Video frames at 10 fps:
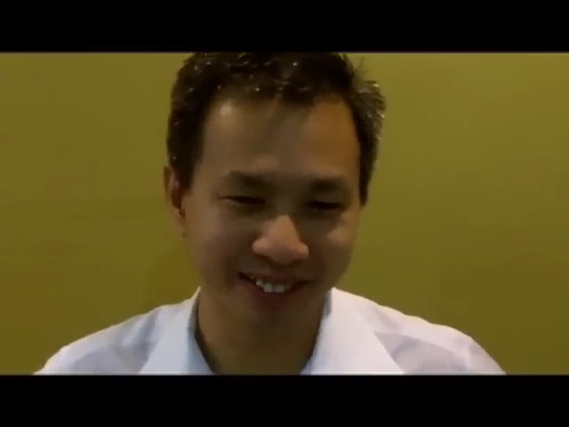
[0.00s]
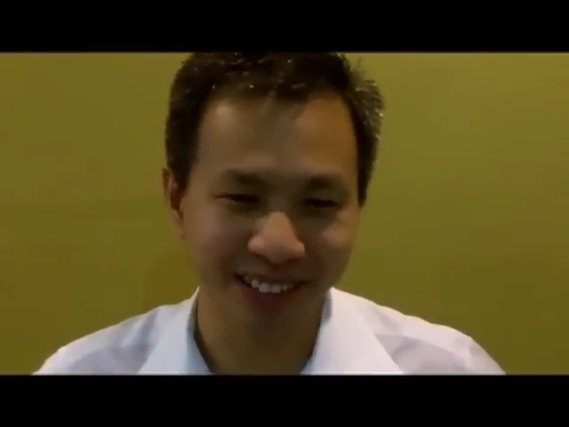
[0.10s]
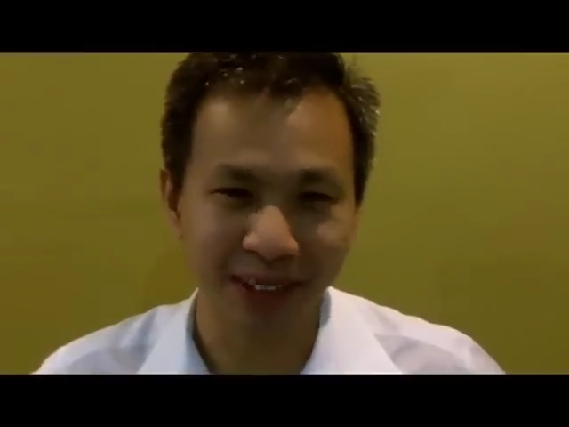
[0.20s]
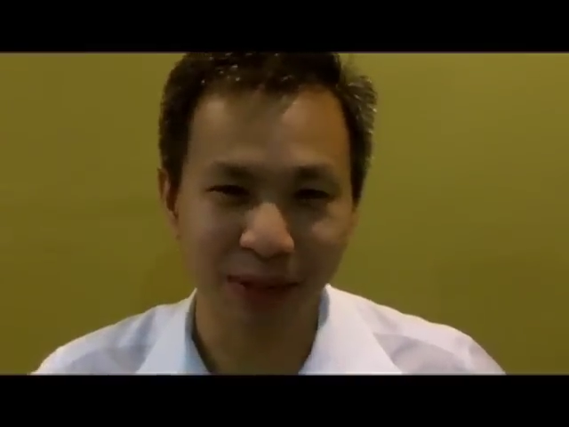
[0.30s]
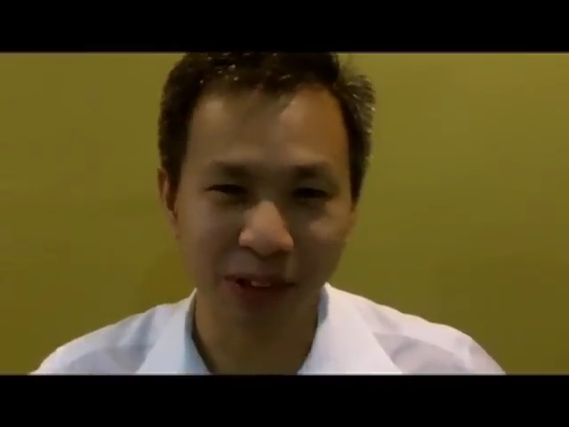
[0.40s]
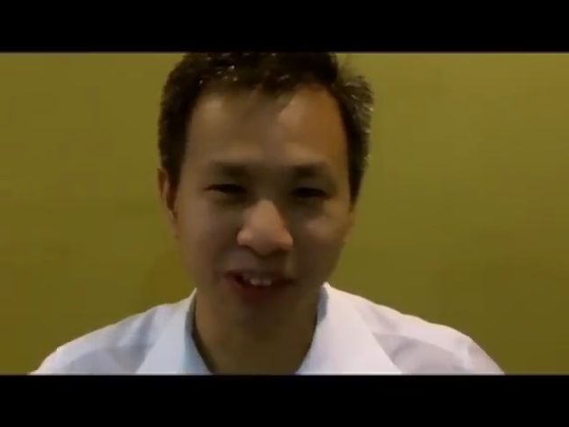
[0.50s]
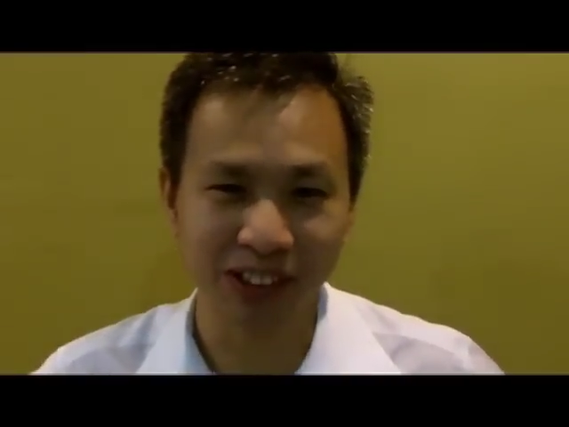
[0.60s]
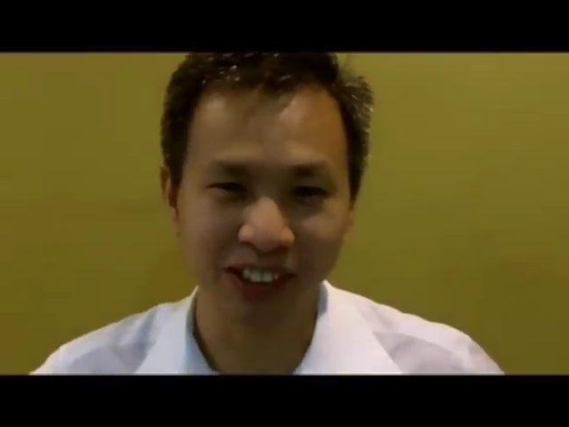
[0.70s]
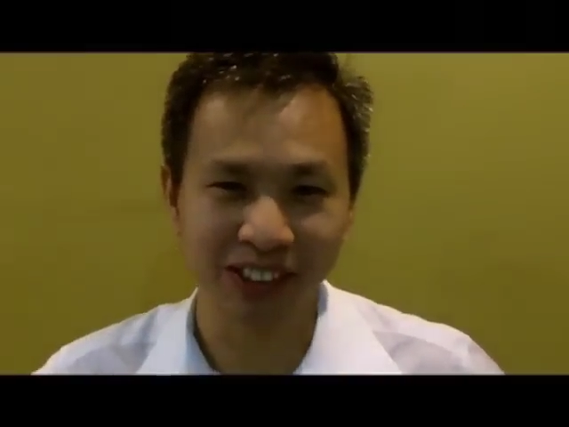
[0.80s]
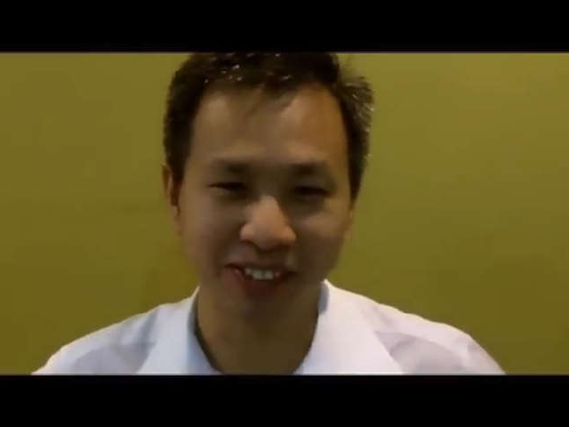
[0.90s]
funny
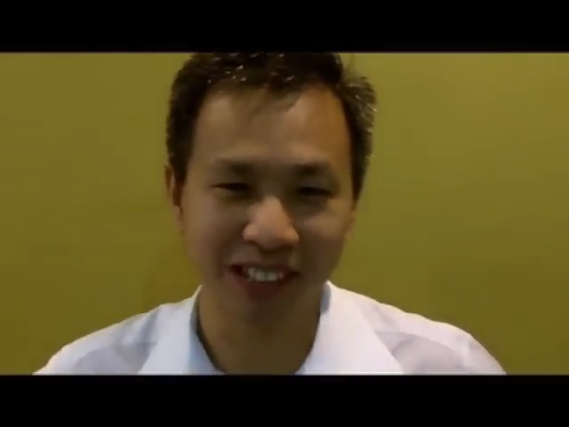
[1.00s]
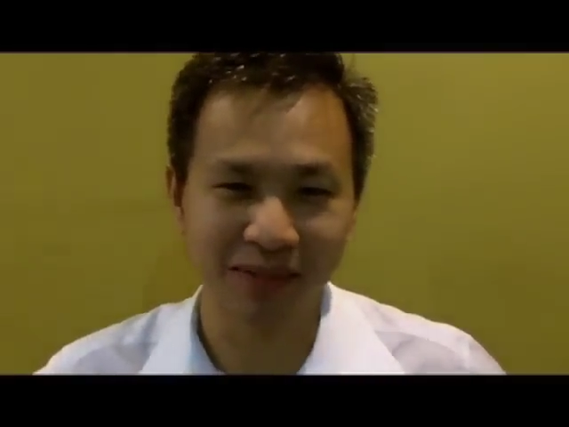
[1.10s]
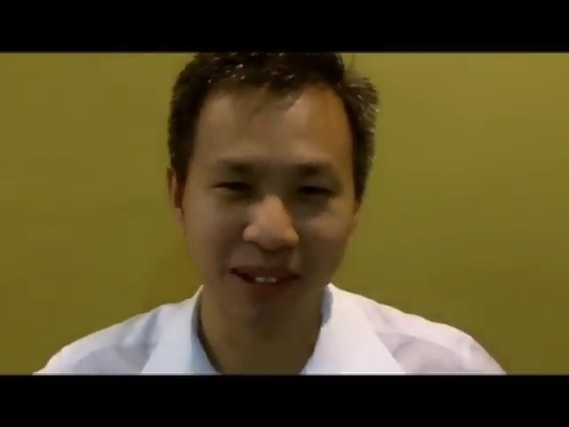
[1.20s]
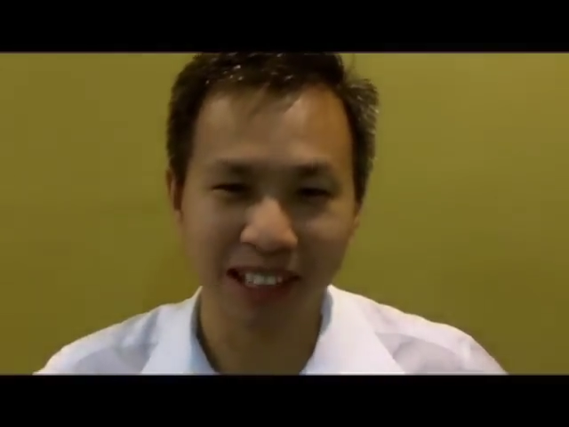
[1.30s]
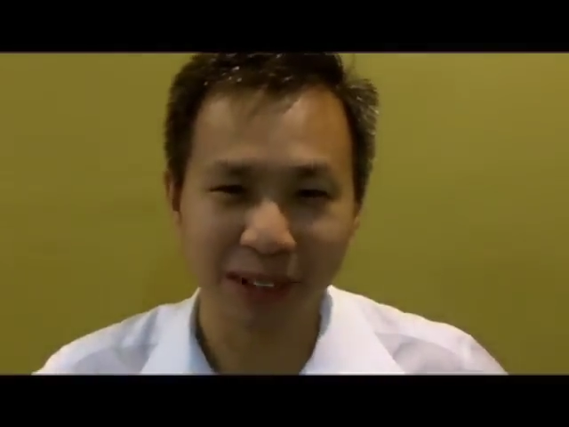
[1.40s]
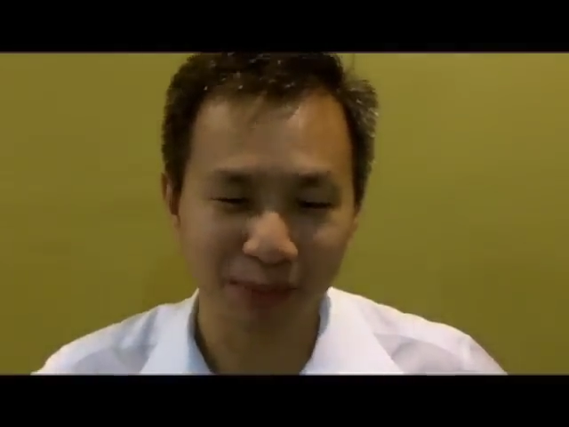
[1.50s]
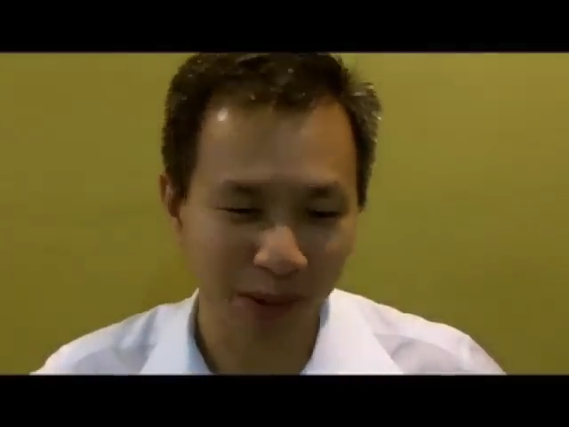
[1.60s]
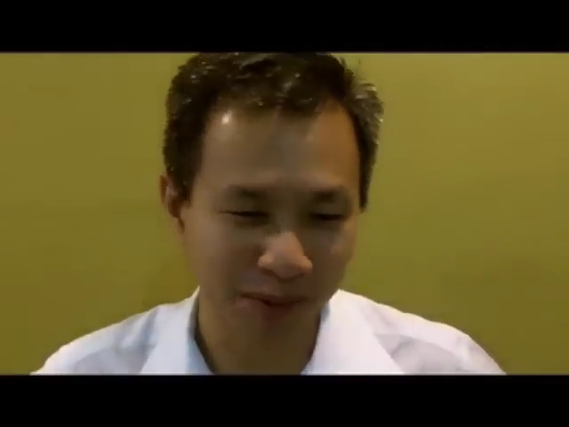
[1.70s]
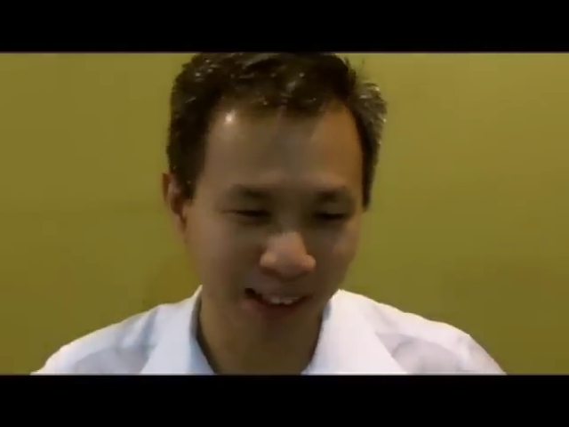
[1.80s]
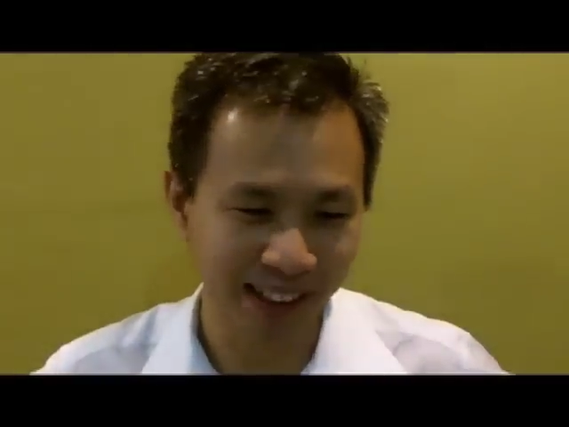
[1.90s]
bones of the Malaysian
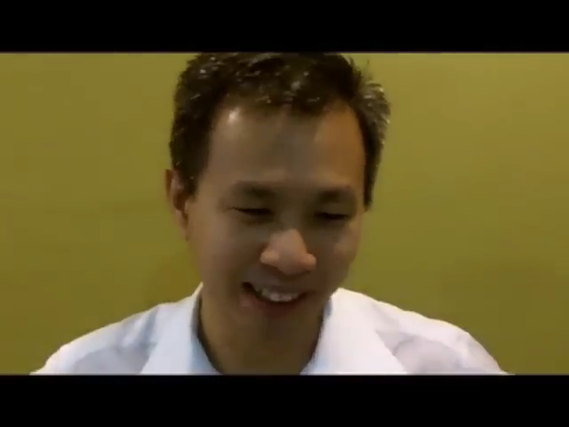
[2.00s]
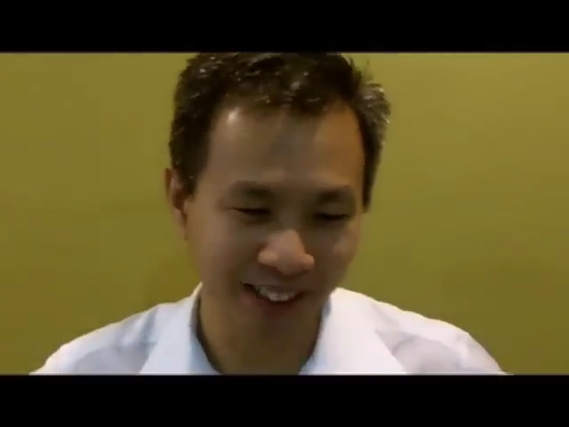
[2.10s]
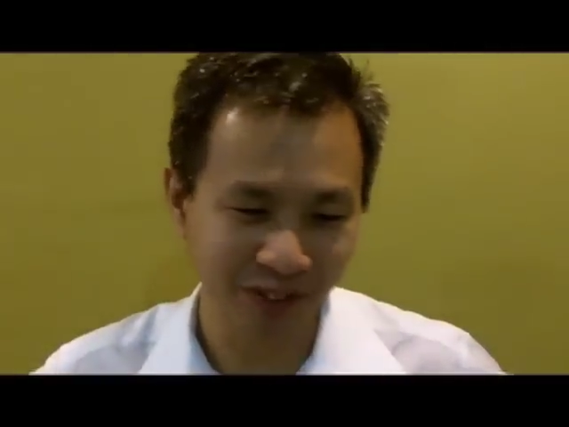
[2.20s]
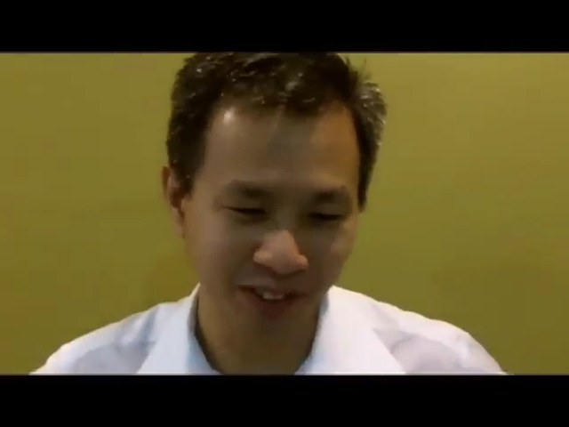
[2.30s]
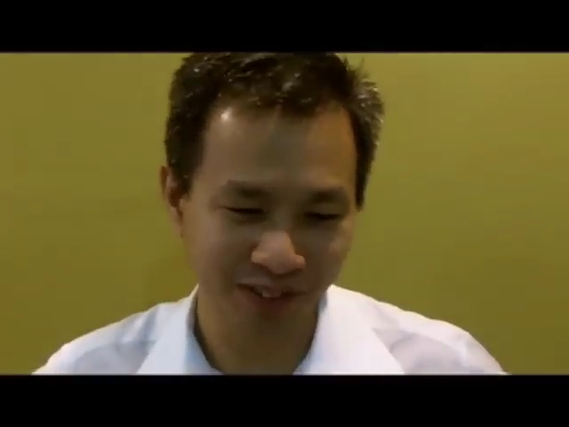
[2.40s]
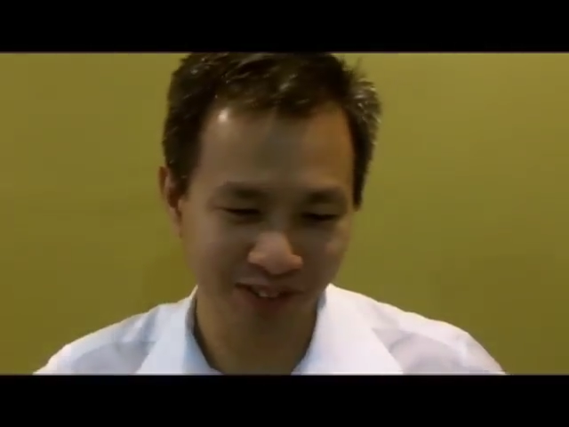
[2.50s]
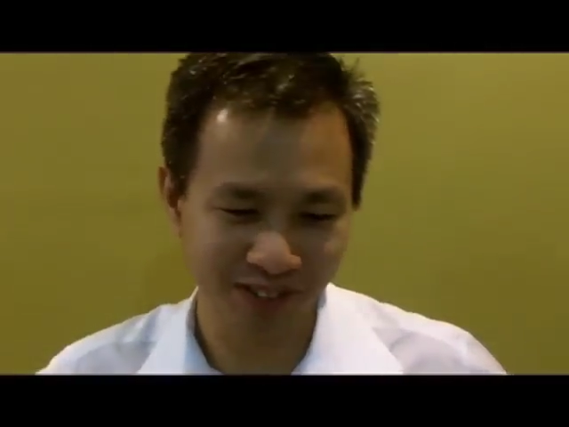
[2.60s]
population with